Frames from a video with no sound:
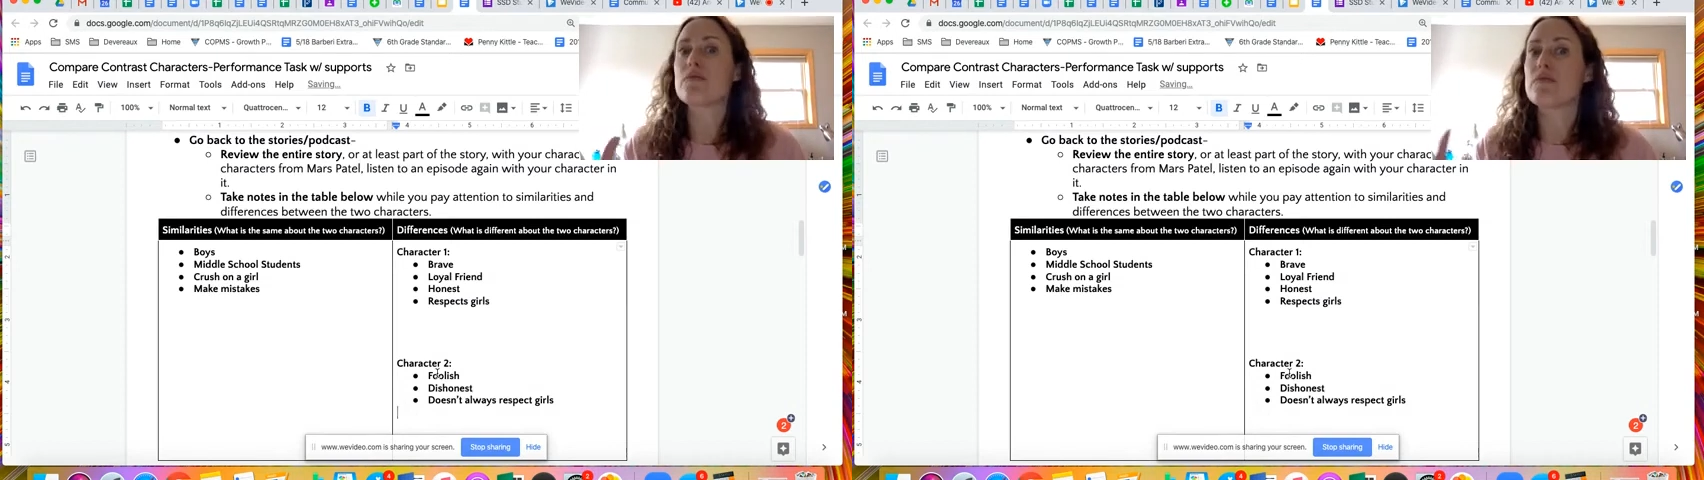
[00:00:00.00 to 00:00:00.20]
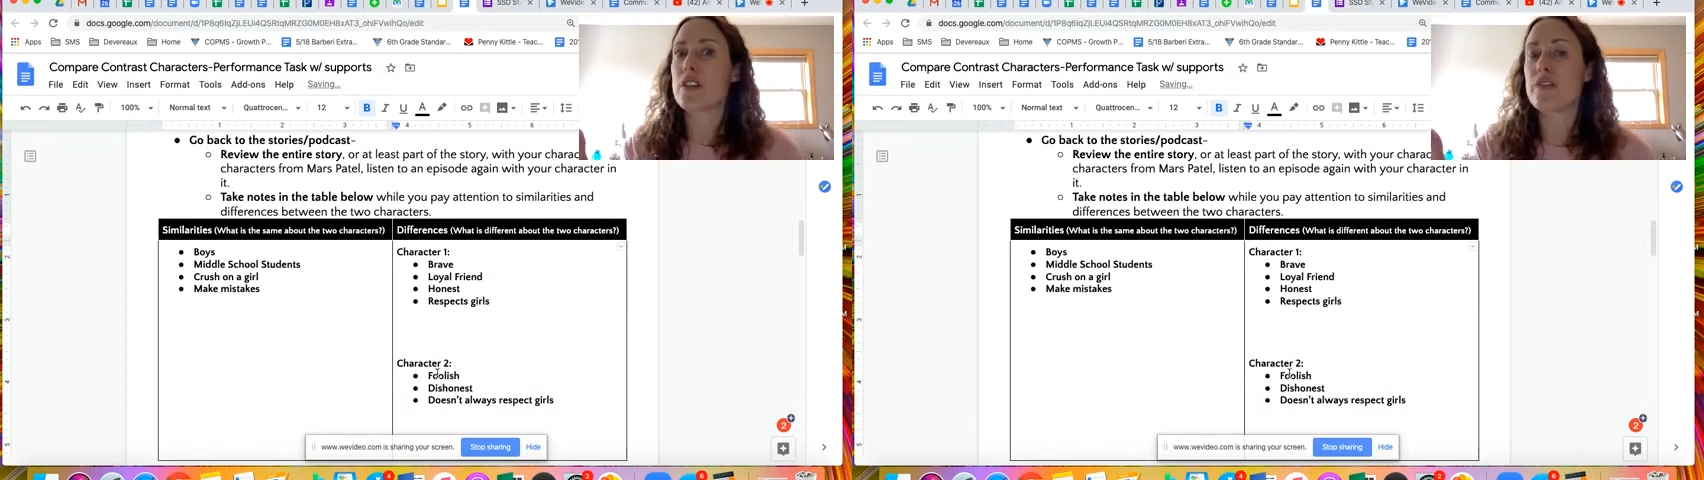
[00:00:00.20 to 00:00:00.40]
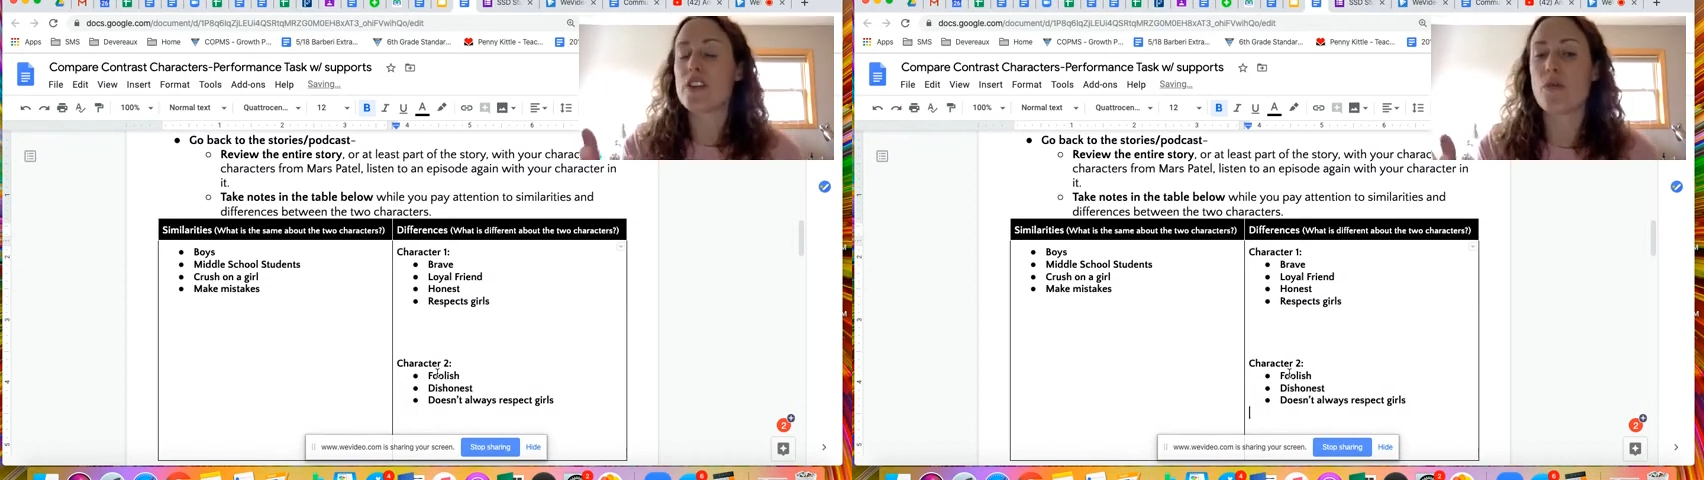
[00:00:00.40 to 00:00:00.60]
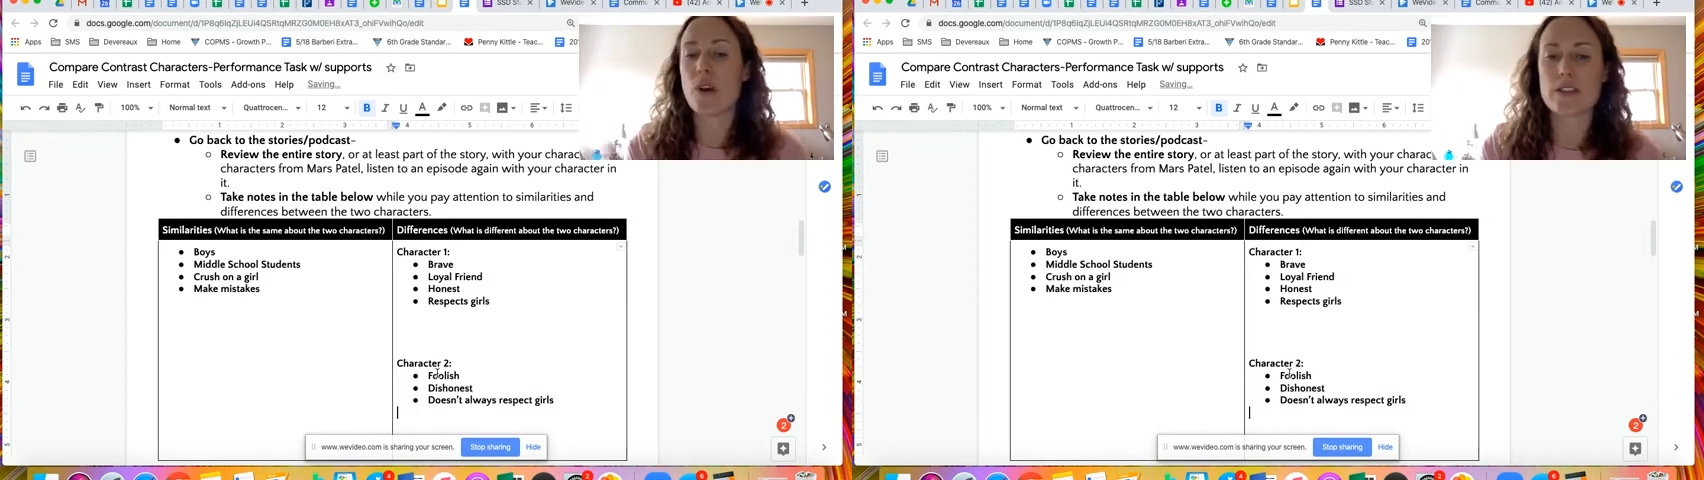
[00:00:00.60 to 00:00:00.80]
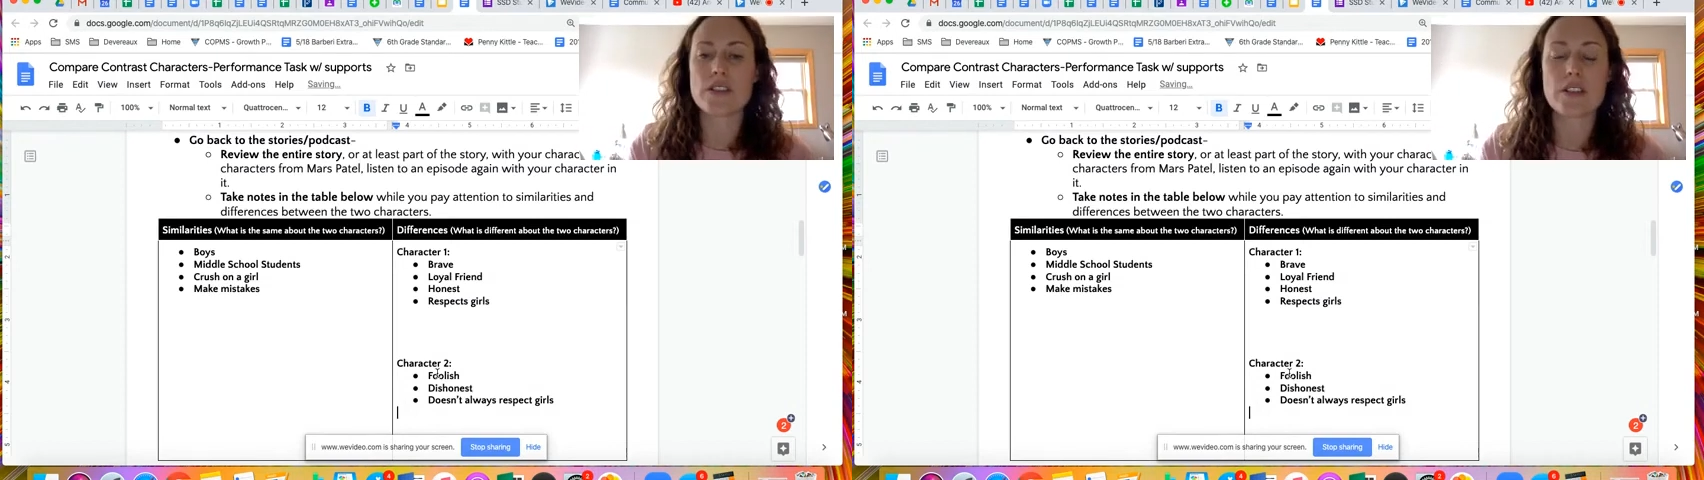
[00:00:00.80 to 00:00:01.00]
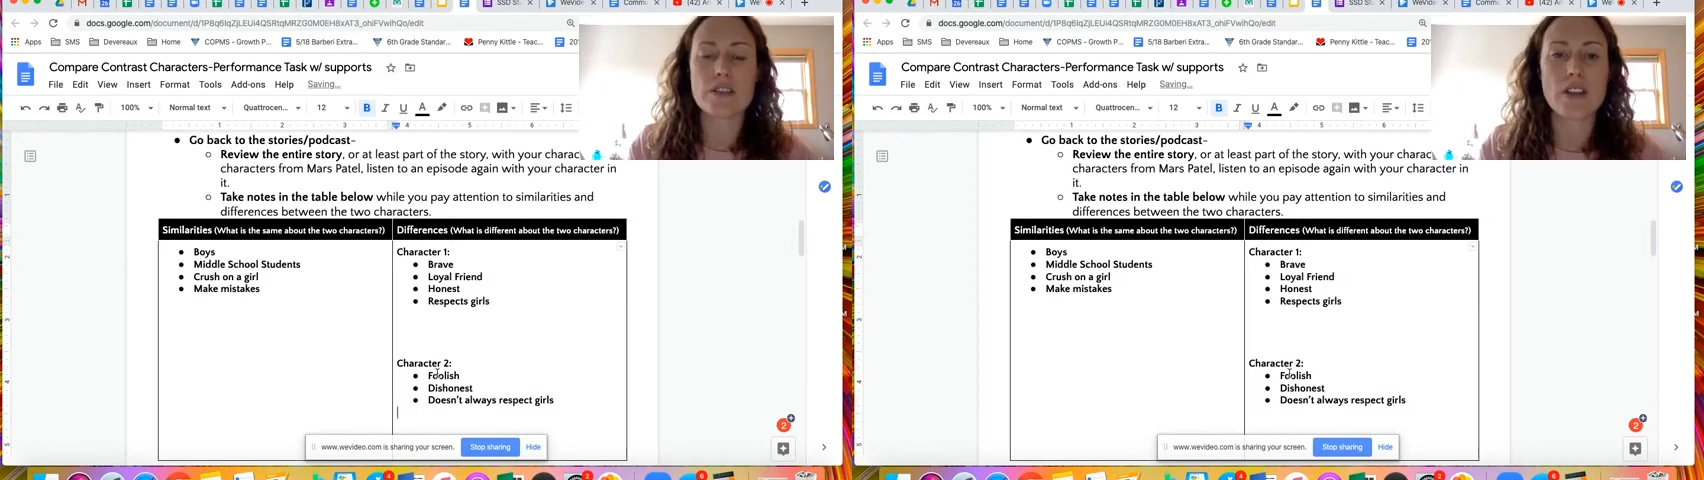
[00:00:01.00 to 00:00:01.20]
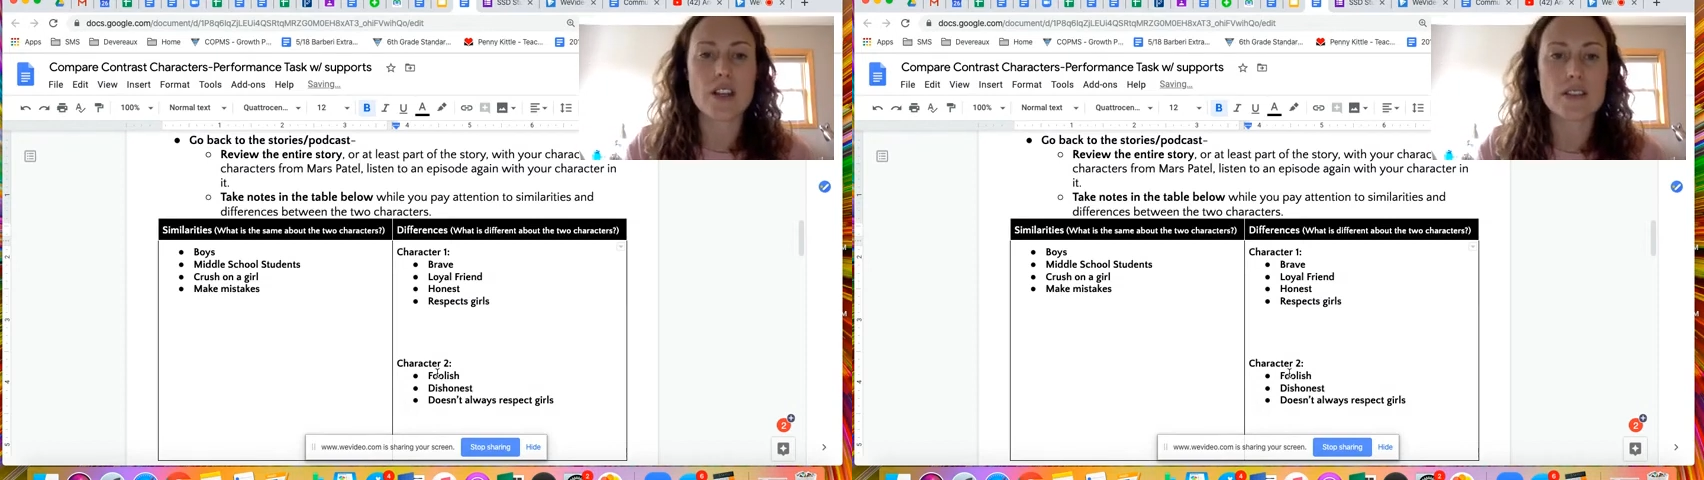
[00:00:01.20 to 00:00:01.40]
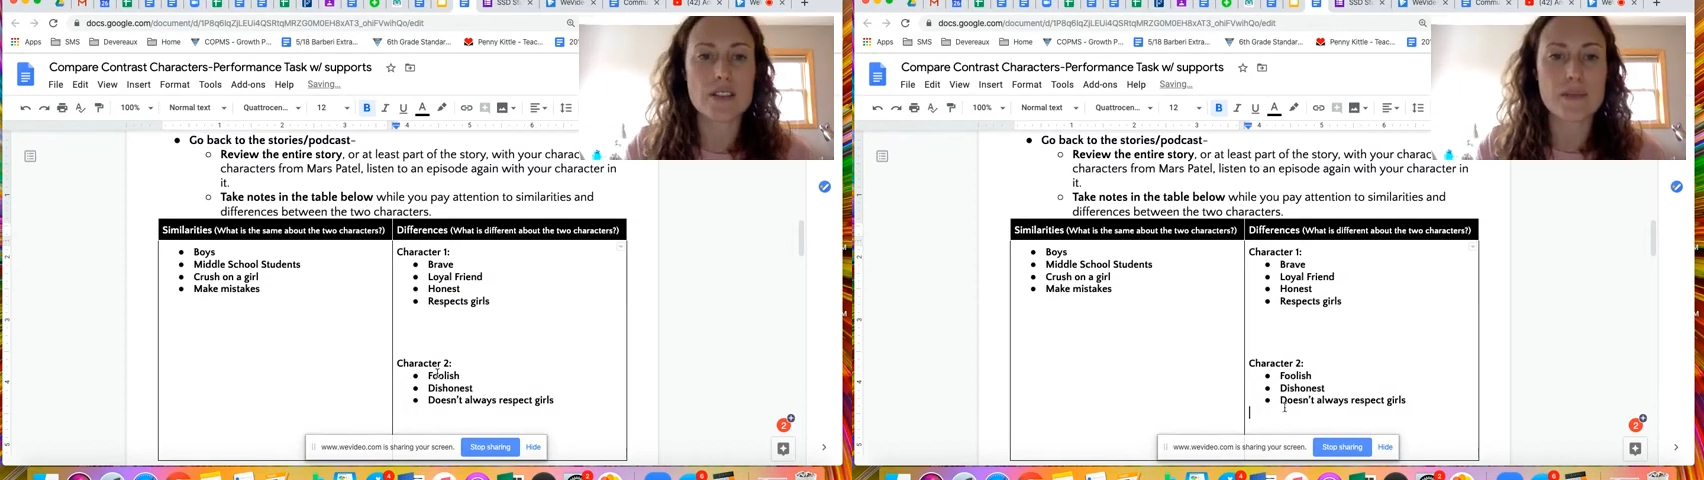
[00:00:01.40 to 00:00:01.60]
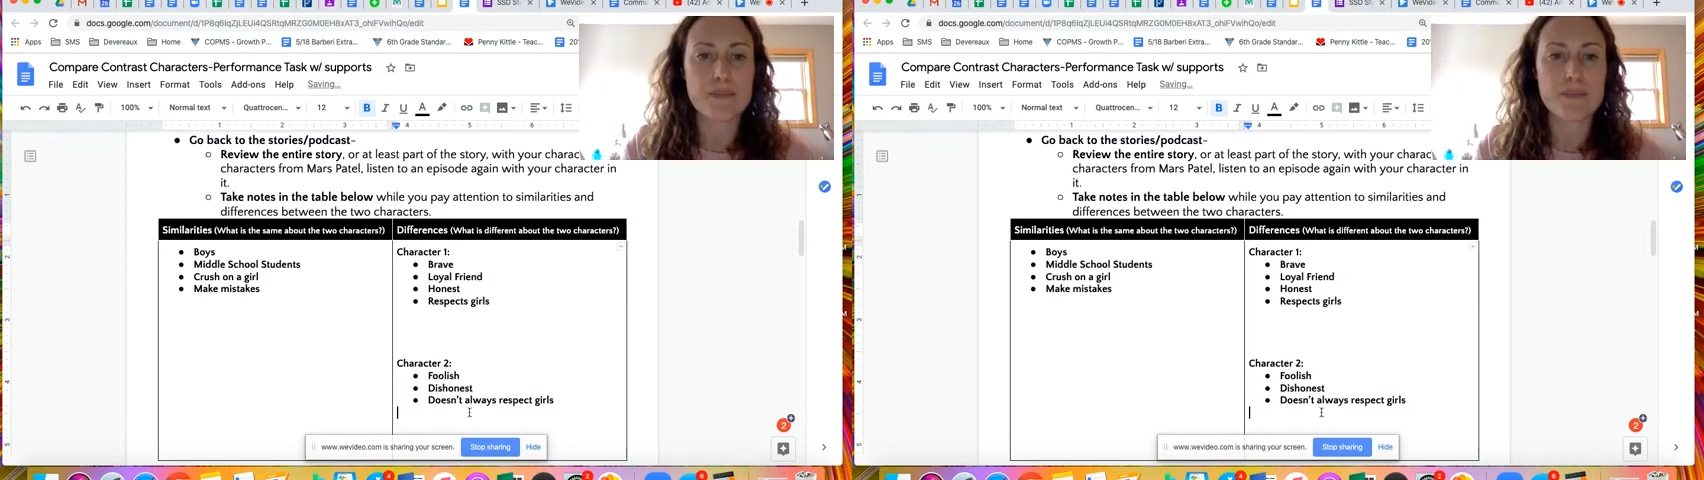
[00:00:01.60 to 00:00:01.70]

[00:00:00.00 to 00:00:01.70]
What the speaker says: one of you wants to do this.